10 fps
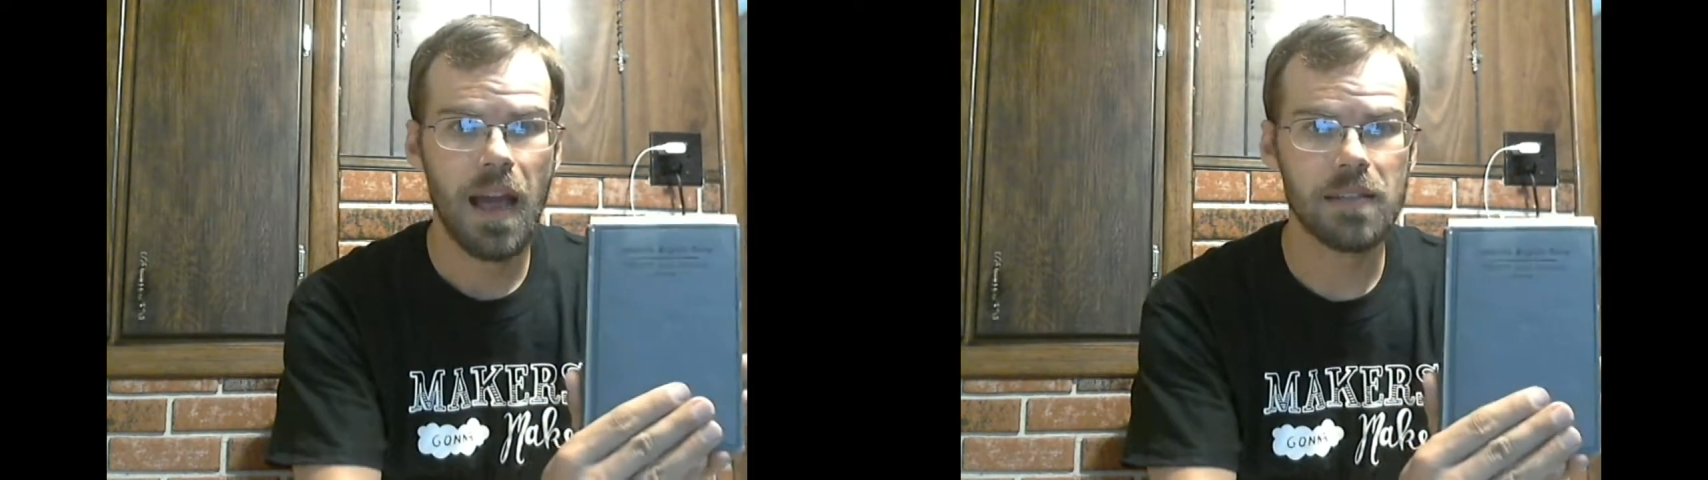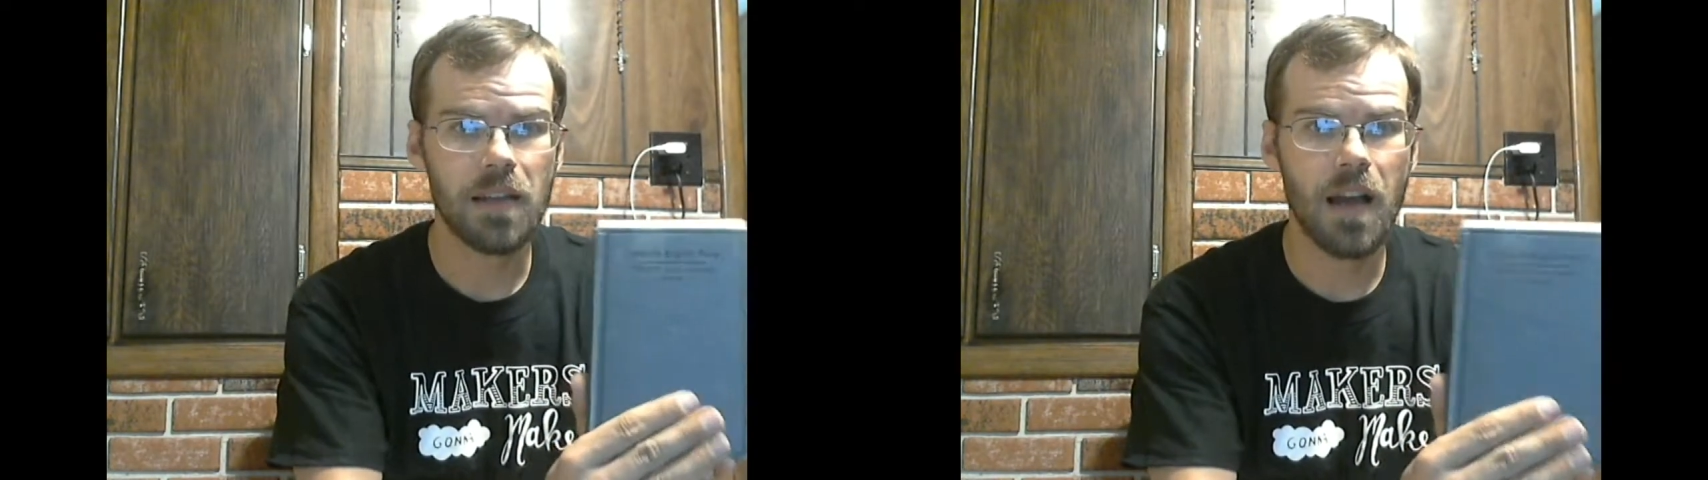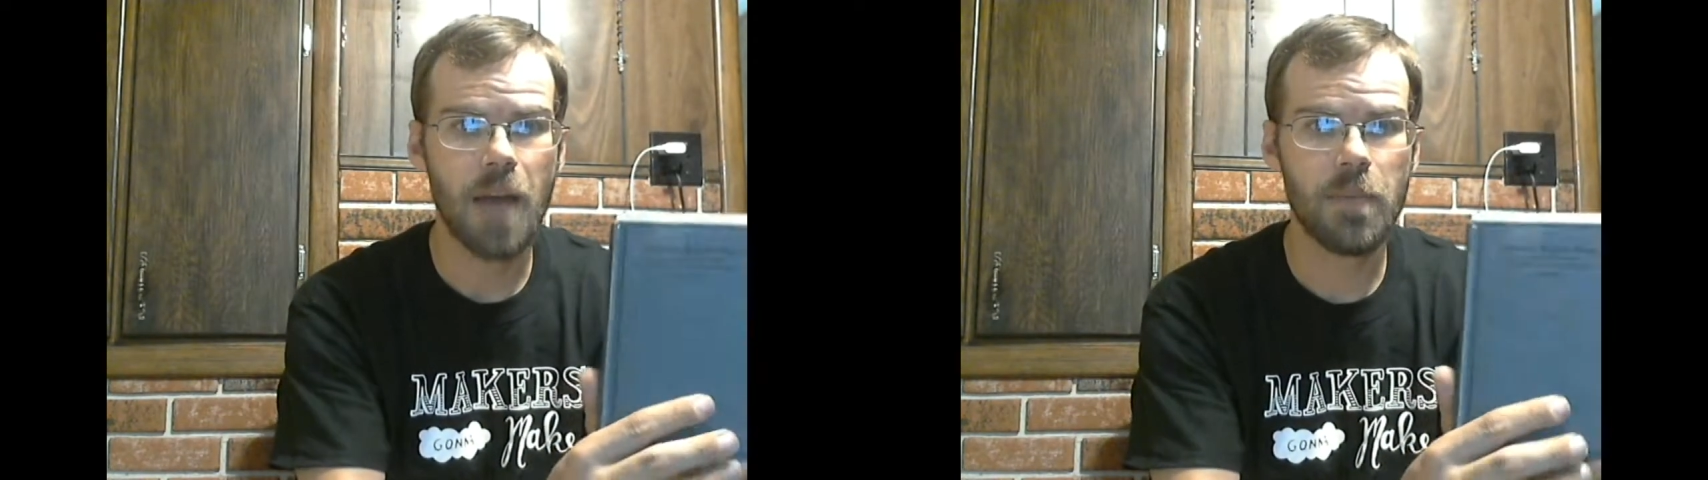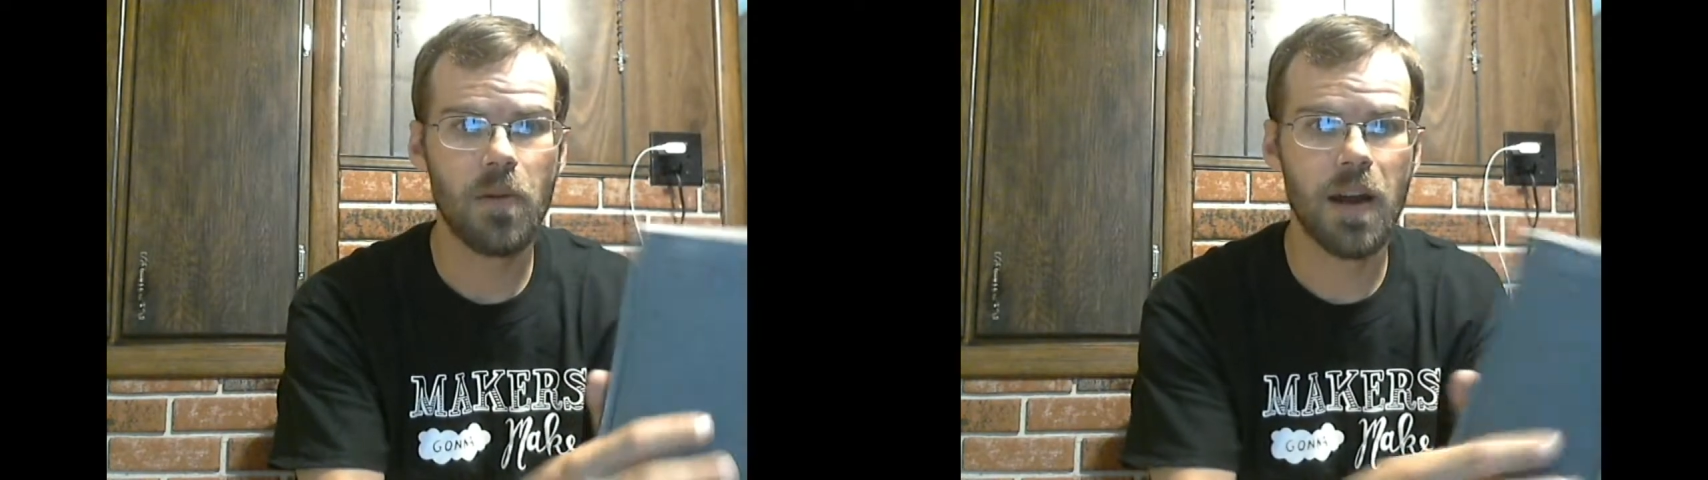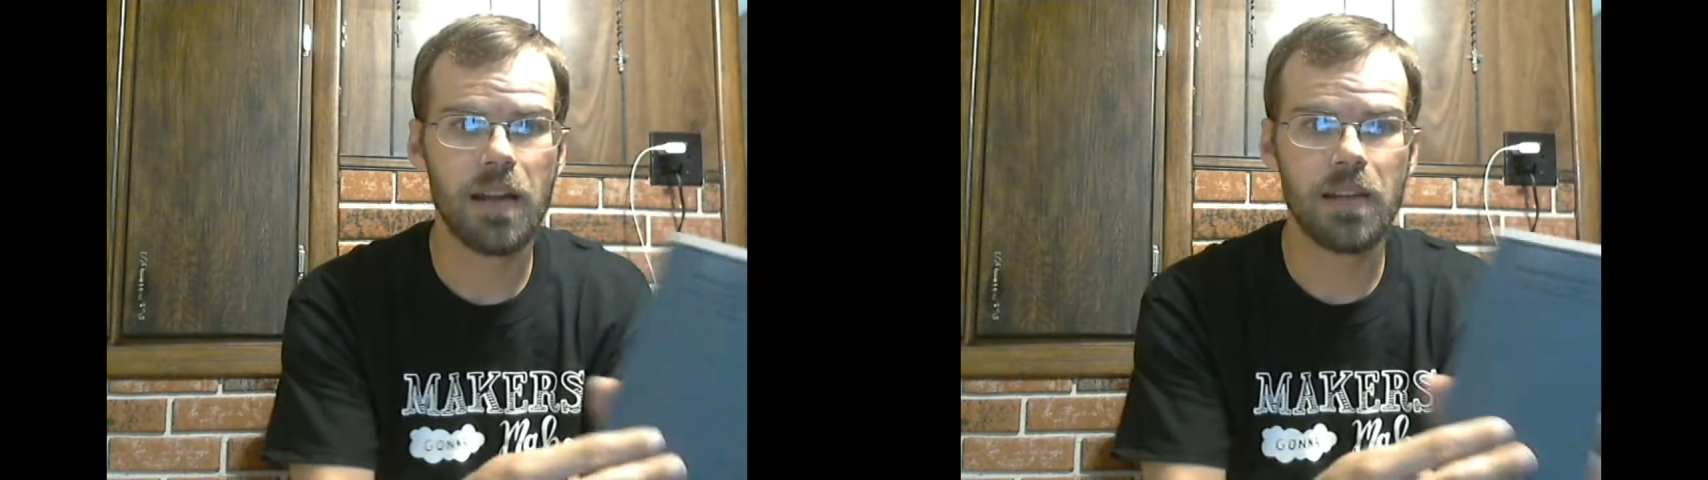has a
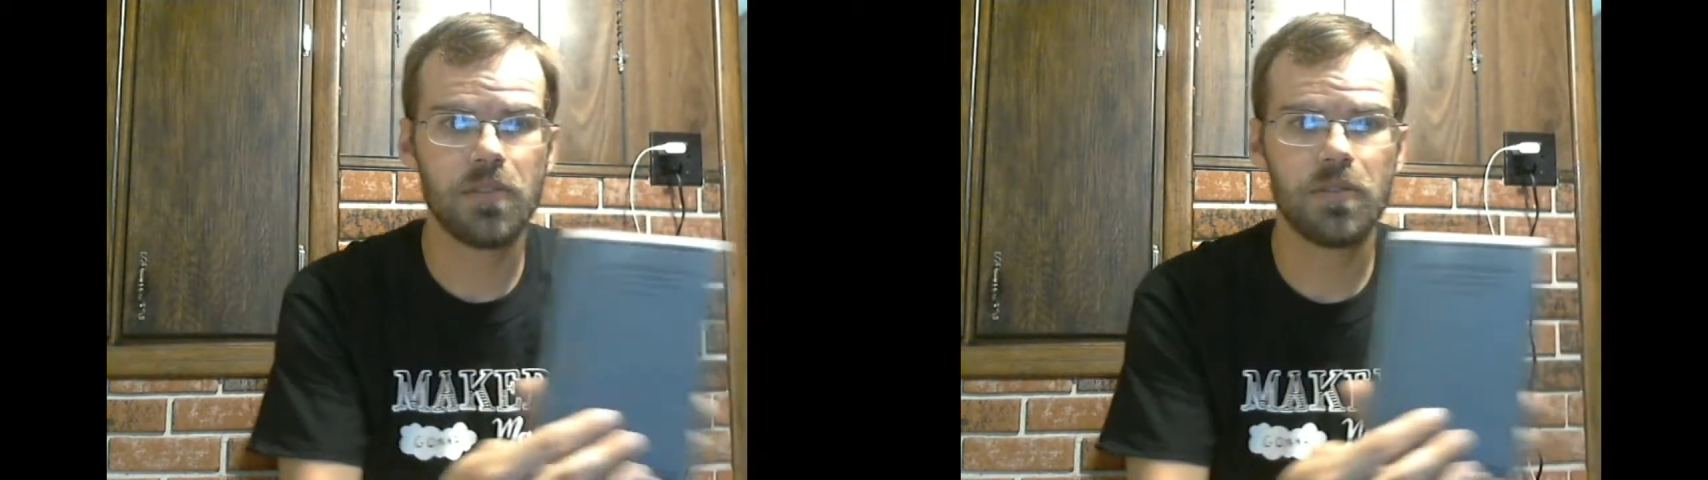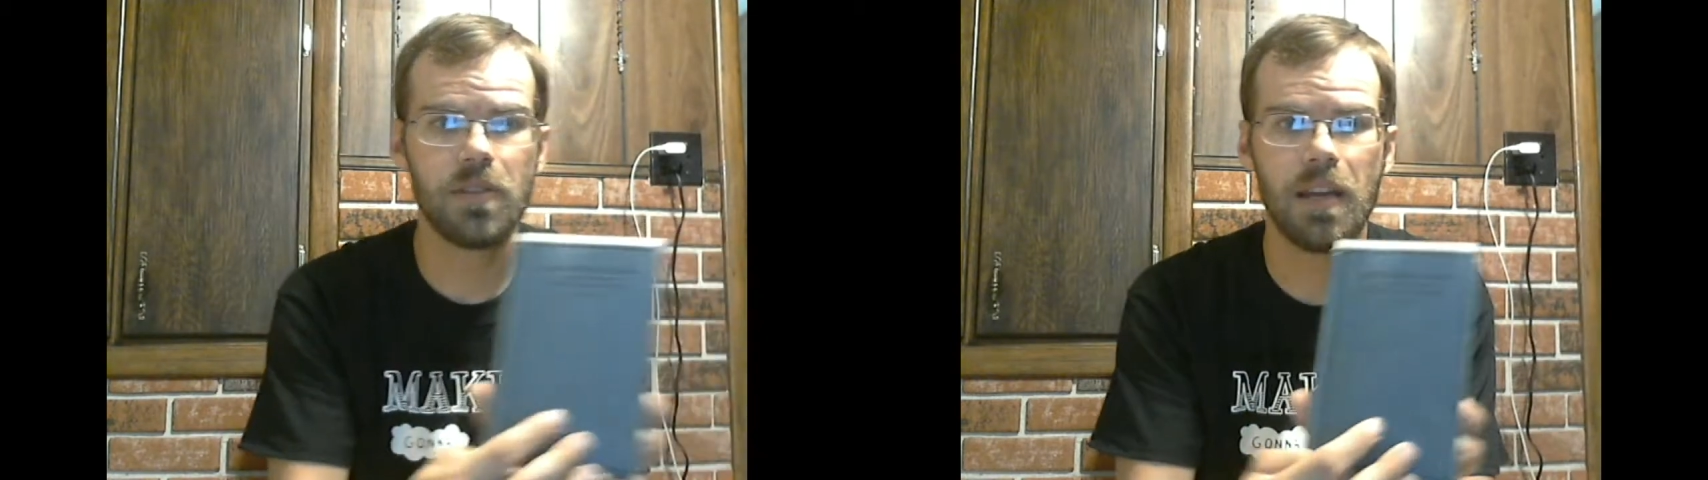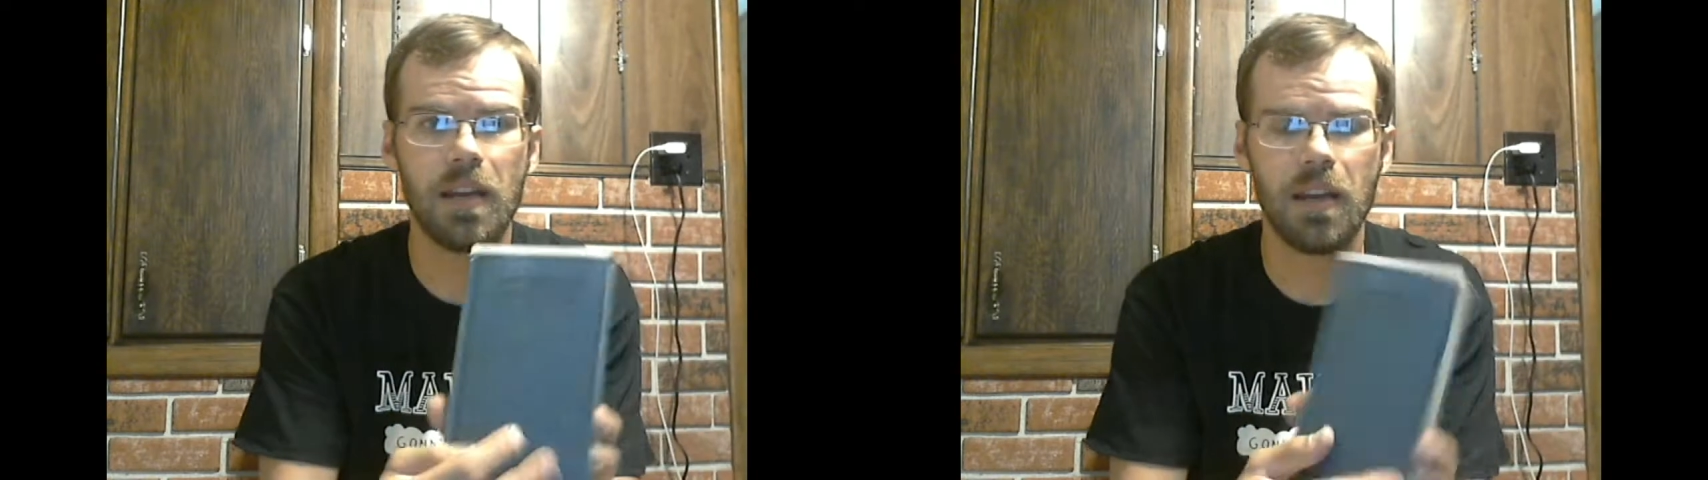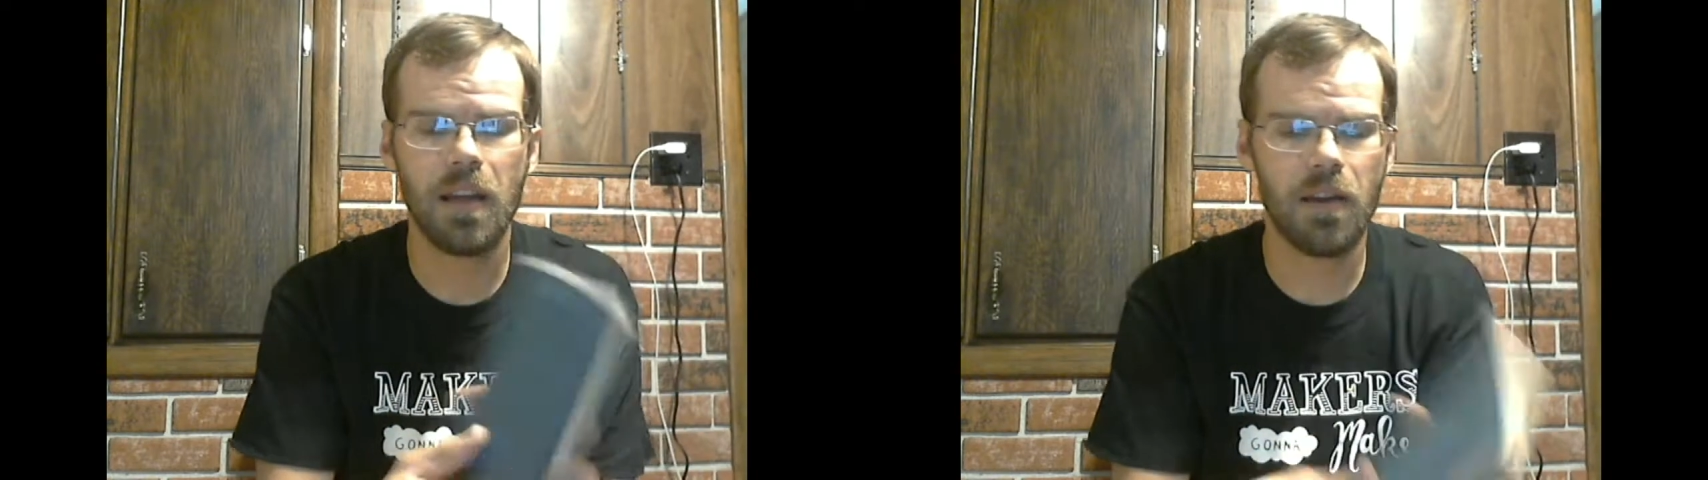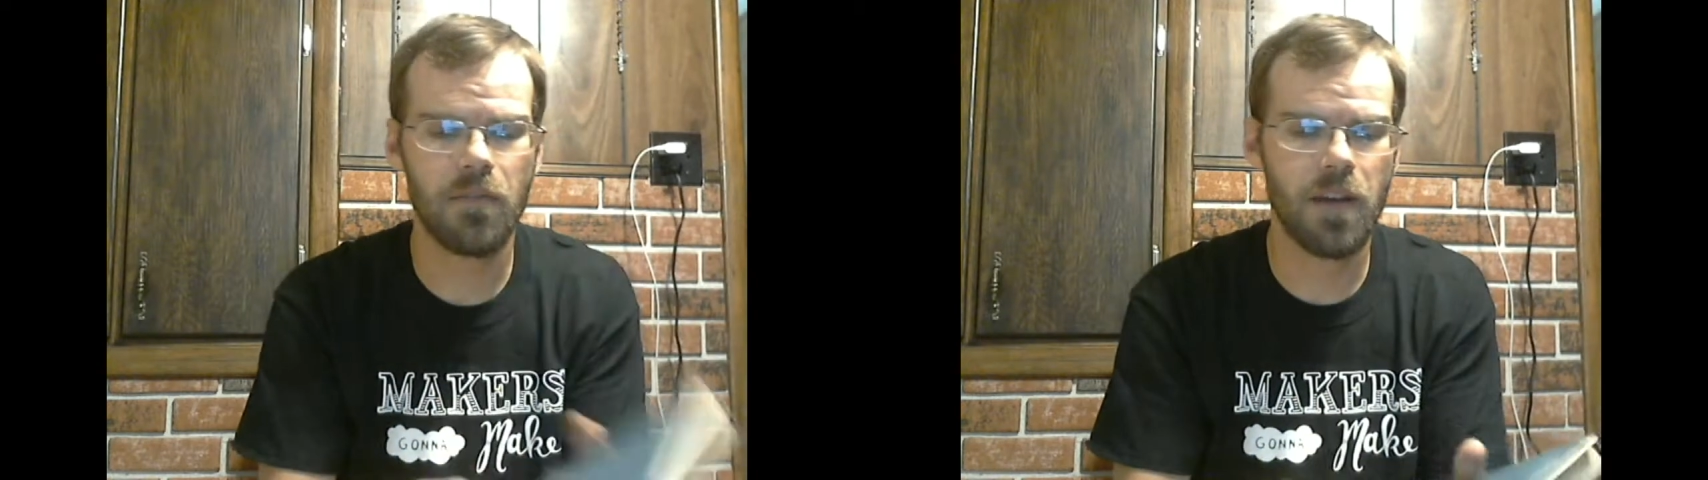copyright in
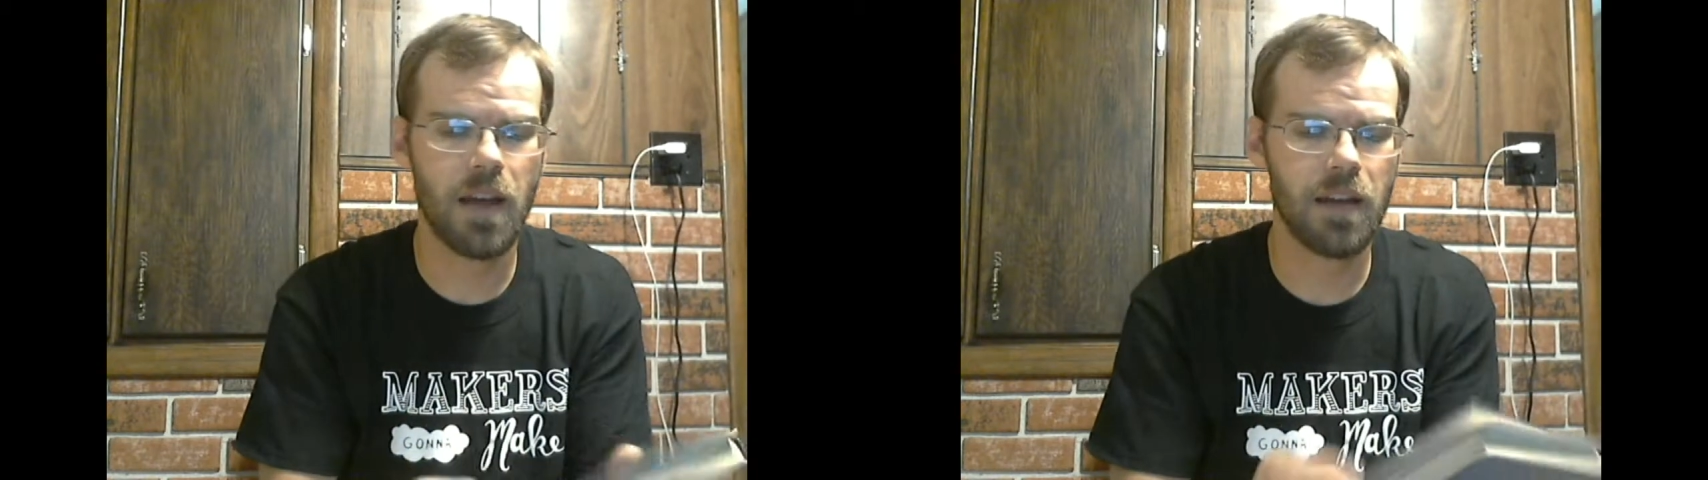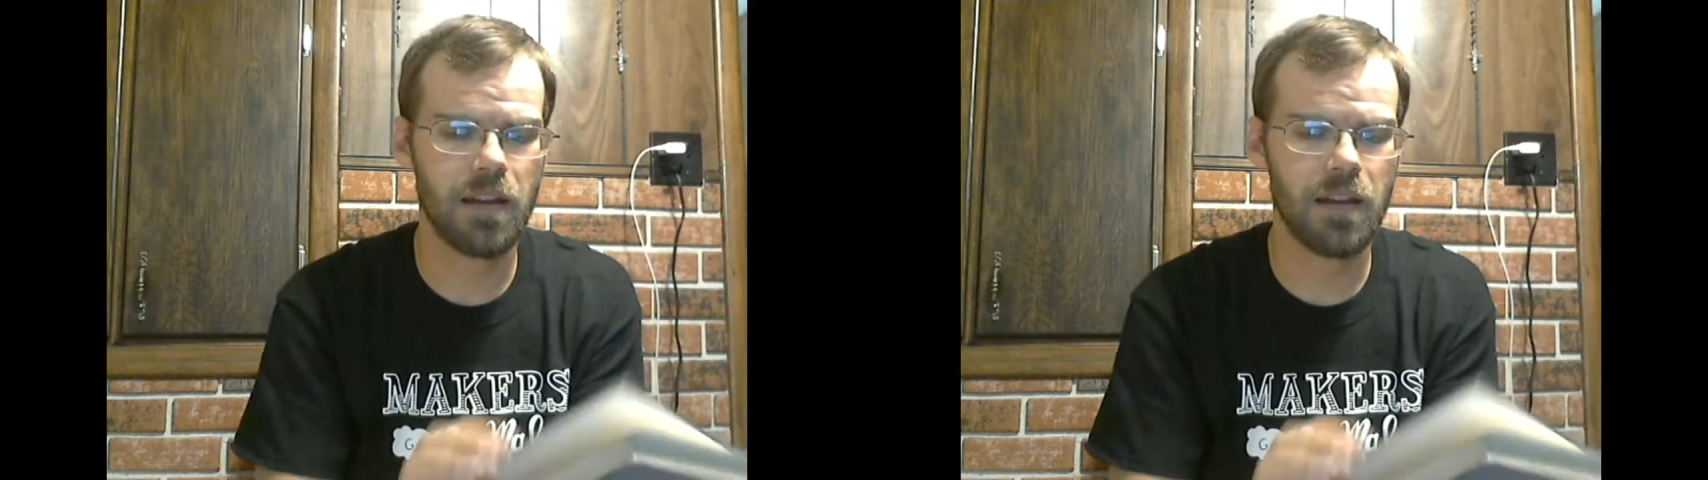it of